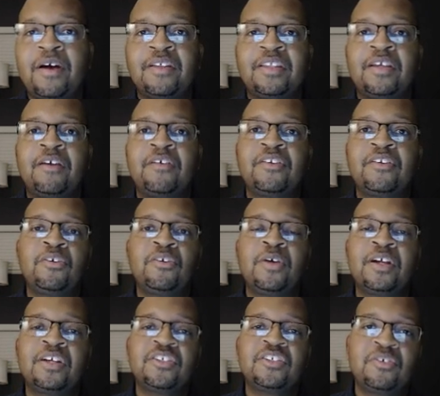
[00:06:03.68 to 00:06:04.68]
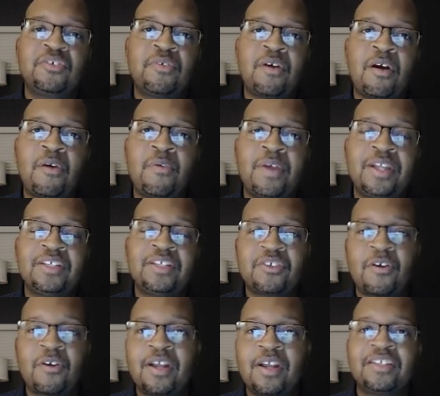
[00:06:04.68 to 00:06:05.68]
out there and do it, because you're already
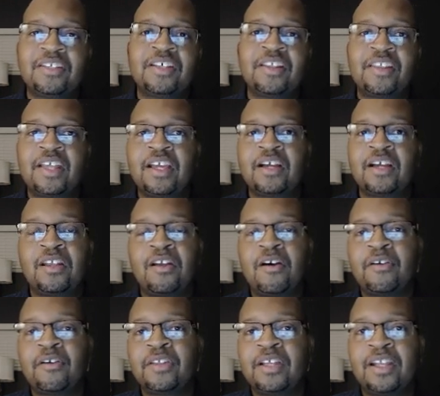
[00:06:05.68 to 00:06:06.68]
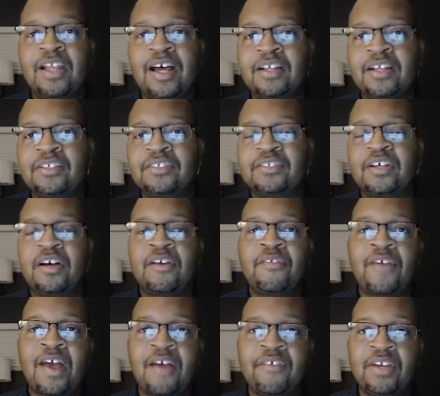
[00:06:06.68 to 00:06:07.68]
starting to think along the lines
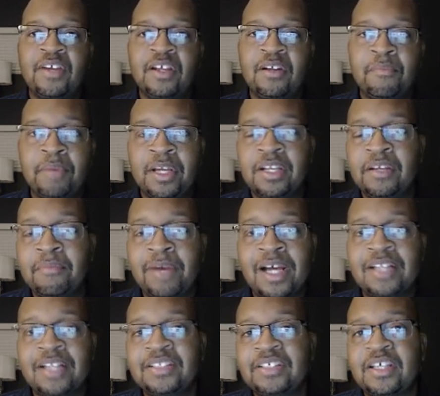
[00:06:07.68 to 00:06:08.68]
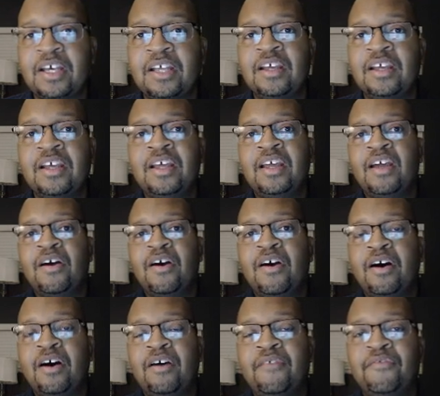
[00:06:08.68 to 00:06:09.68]
of having an abundant mindset,
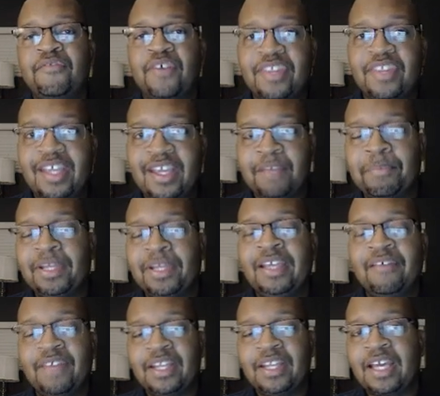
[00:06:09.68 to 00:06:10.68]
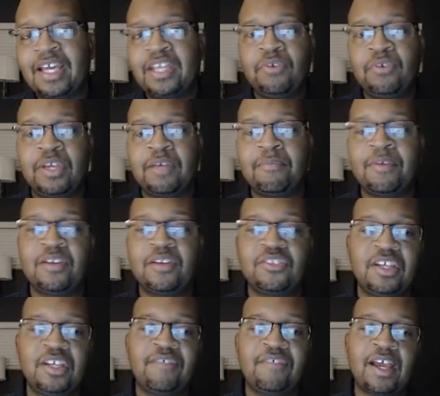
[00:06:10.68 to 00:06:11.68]
of believing that you can
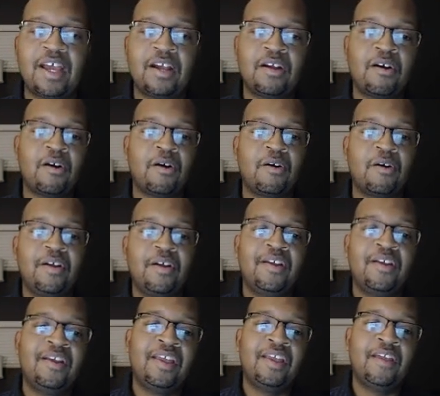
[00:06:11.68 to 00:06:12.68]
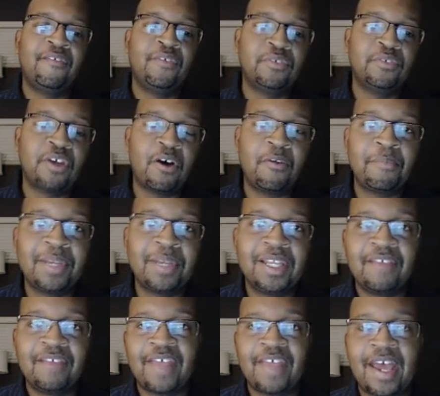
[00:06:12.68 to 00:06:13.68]
achieve that goal. If you don't
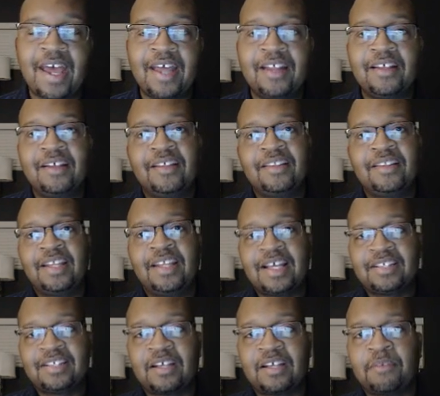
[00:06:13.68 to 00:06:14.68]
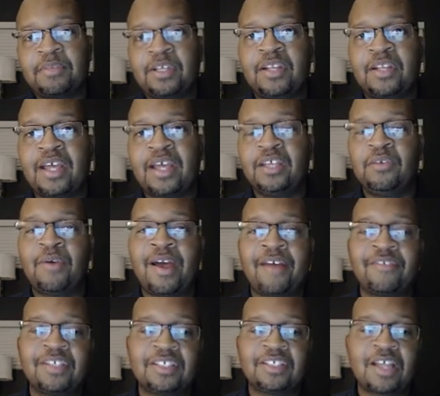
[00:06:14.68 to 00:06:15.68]
believe that, then that's something that you
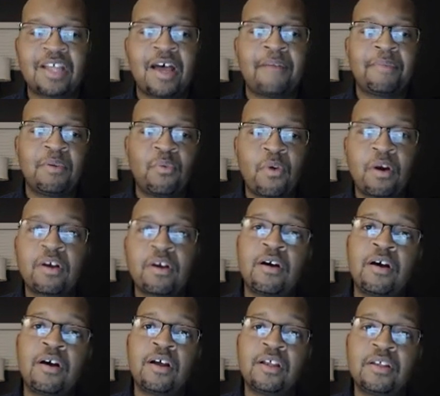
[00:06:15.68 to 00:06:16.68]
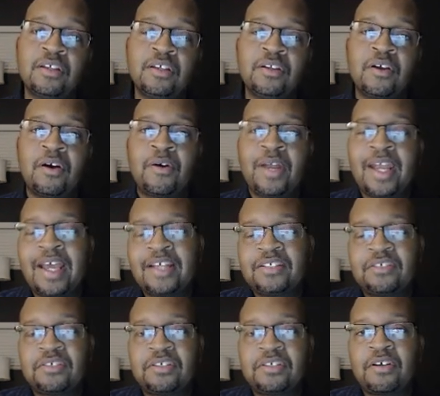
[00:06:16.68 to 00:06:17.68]
have to stop and work on, you know, and
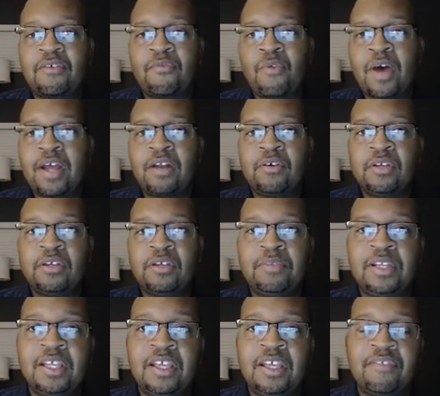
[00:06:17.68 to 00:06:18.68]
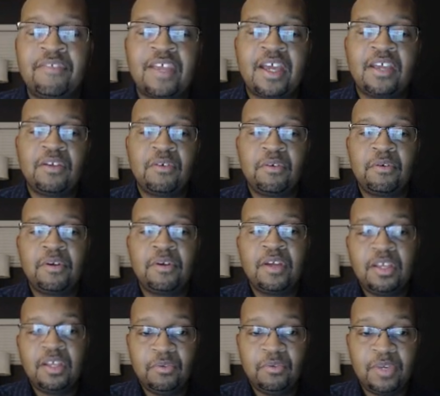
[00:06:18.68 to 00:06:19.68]
ask yourself, why don't you believe that you
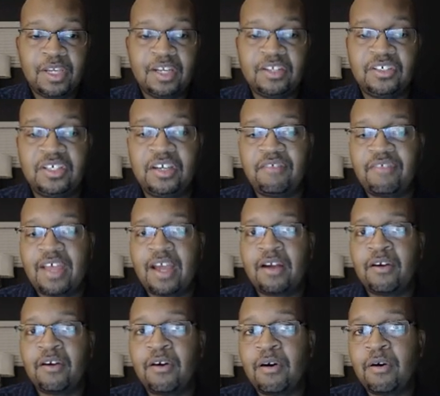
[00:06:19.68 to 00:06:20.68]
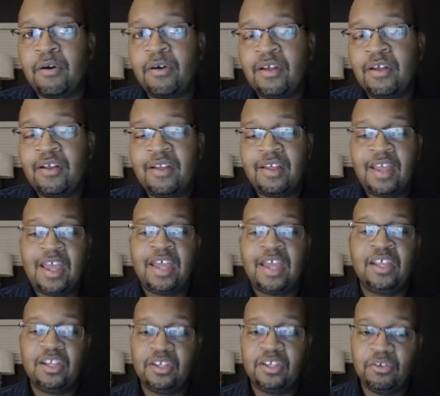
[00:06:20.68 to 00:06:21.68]
can achieve that goal?
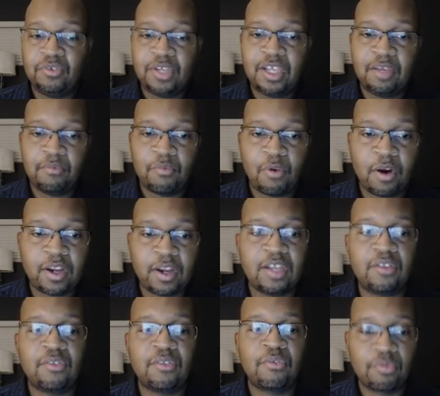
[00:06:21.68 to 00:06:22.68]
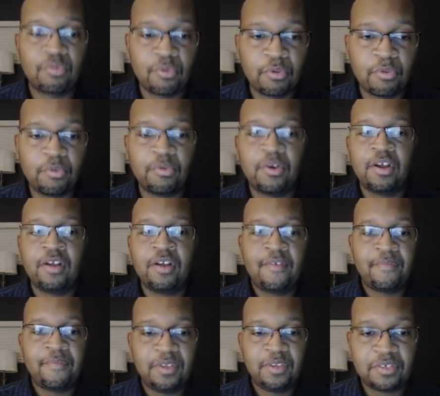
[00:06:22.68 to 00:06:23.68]
And then you keep working through
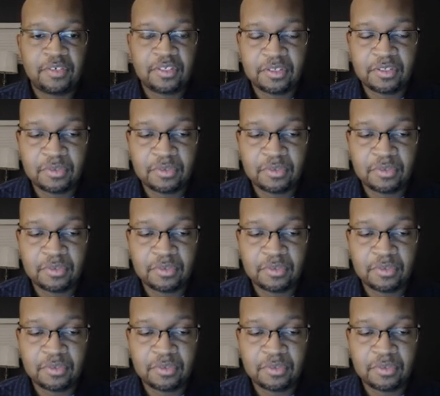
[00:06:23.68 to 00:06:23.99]
you